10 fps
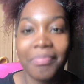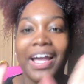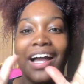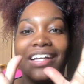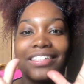my
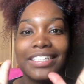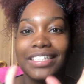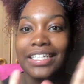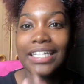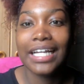hand's
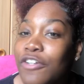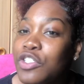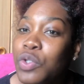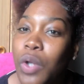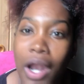good. For
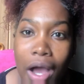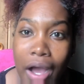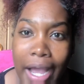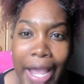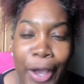so
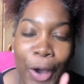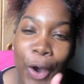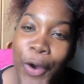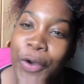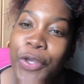long, and
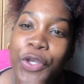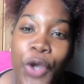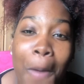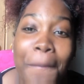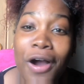how
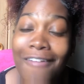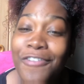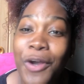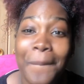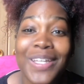your
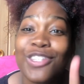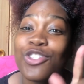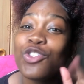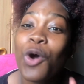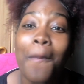puff could be
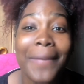so